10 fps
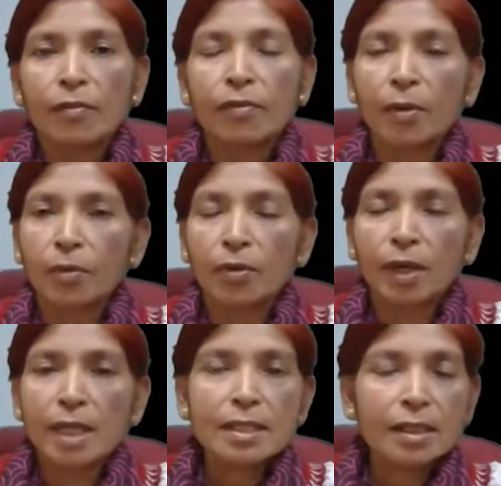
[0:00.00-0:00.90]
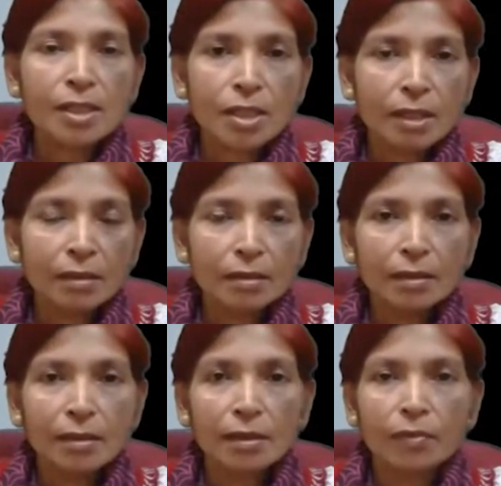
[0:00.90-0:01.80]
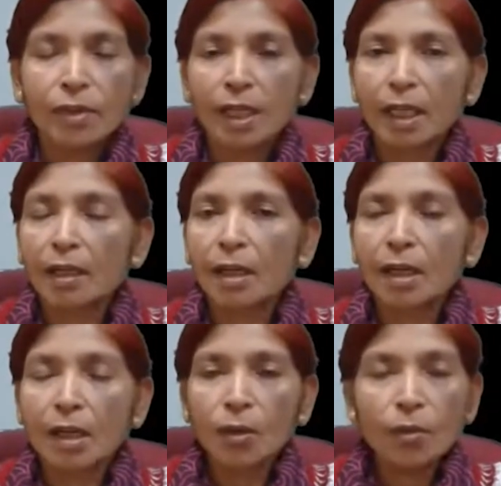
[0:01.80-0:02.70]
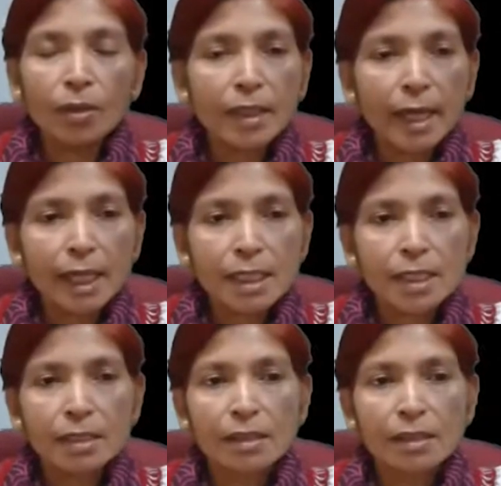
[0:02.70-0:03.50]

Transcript: From today's session, we can conclude that